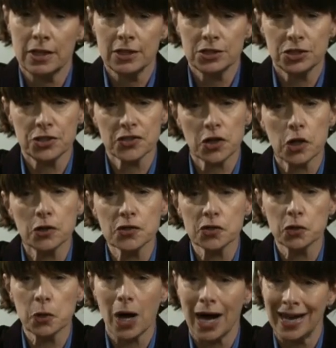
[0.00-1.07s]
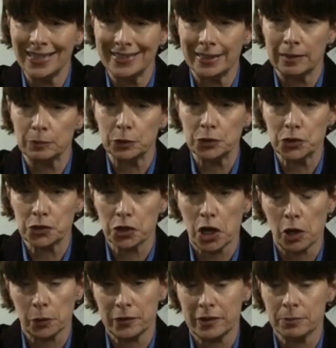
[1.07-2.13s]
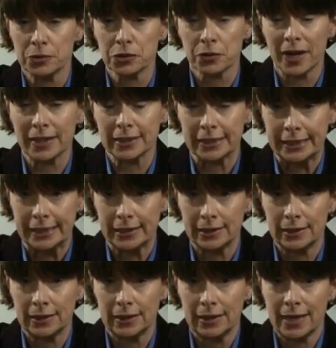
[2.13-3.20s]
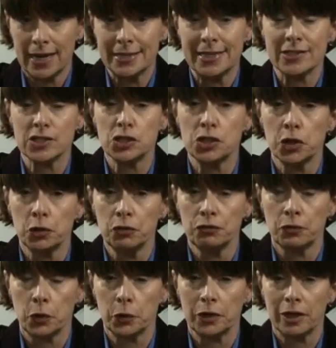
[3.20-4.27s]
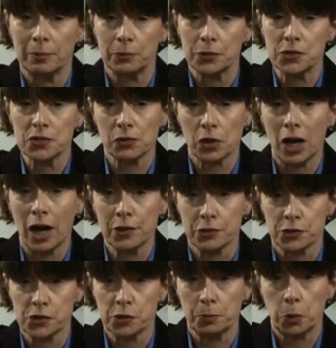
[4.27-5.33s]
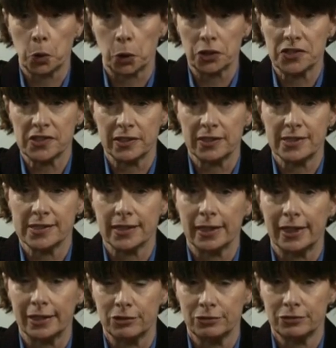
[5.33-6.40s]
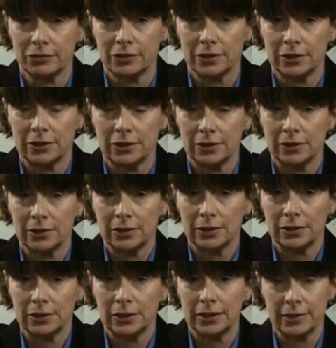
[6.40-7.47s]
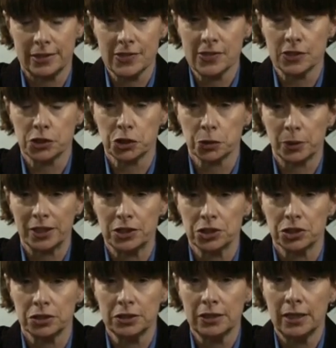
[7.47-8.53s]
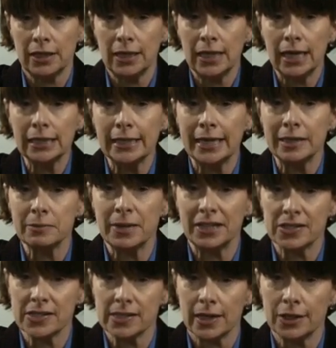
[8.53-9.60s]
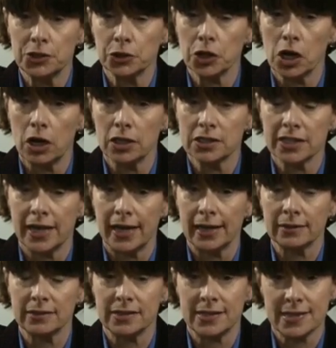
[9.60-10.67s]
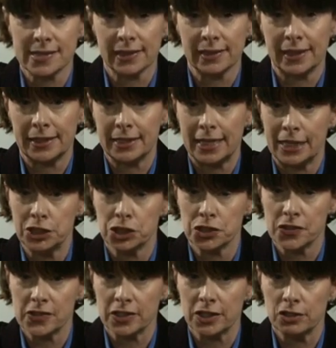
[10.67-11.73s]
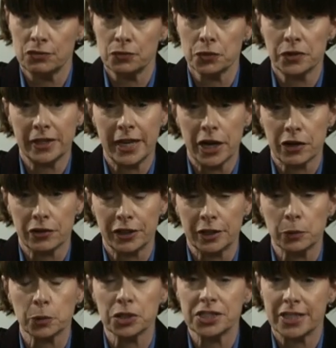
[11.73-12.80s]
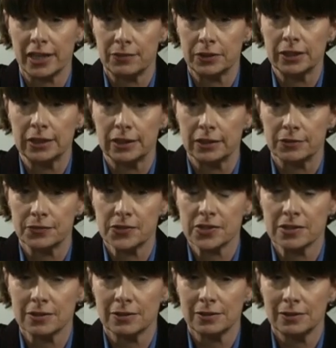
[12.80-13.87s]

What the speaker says: She is also unable to talk with him directly and has no phone numbers for other supports in his life. In this situation, Helena may decide to contact the designated agency for the area where David lives.